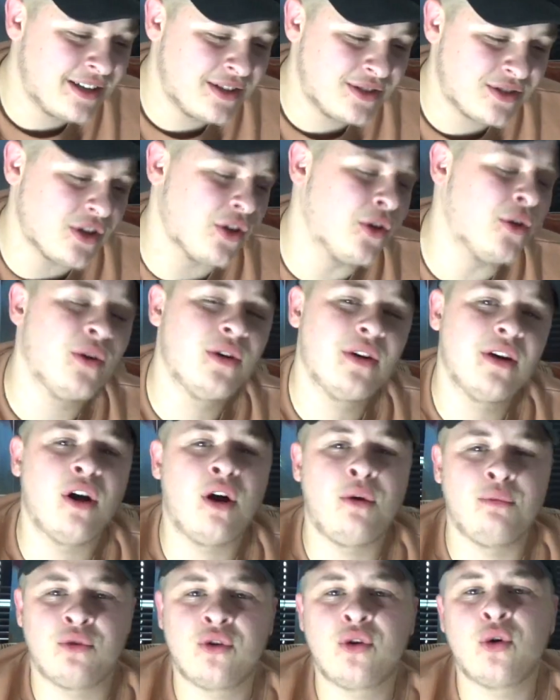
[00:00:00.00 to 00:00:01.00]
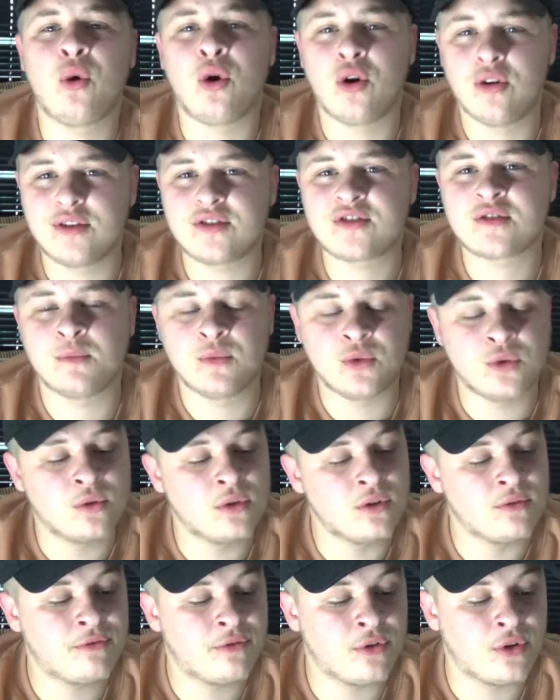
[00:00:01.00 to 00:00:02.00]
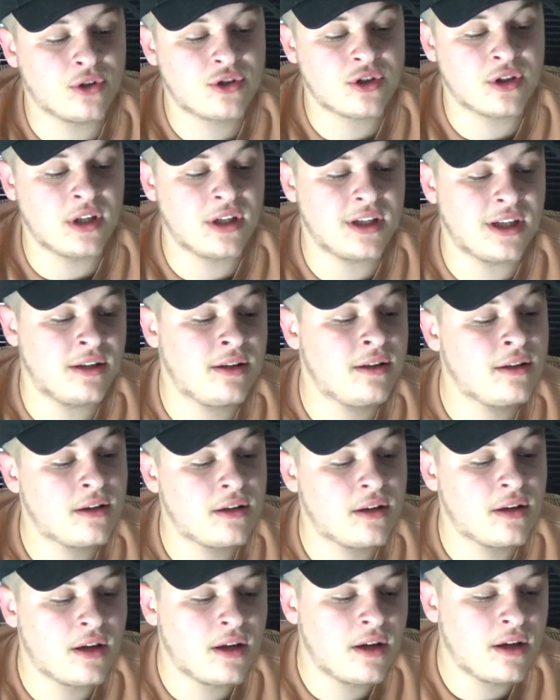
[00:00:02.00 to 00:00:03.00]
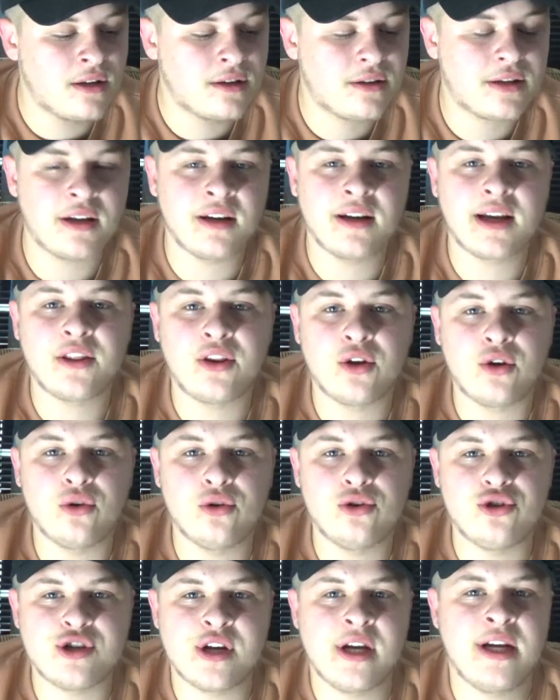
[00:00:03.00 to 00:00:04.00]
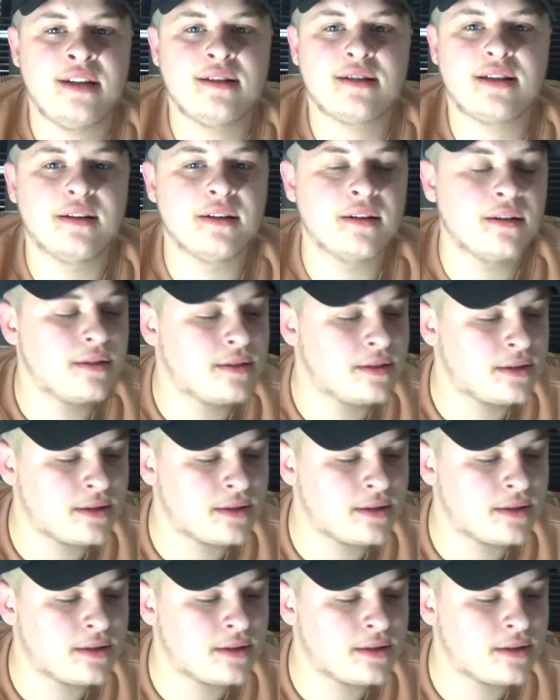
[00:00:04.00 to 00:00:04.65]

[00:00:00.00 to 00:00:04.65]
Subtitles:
So I'm quite small, unfortunately. Didn't get the good genes, did I?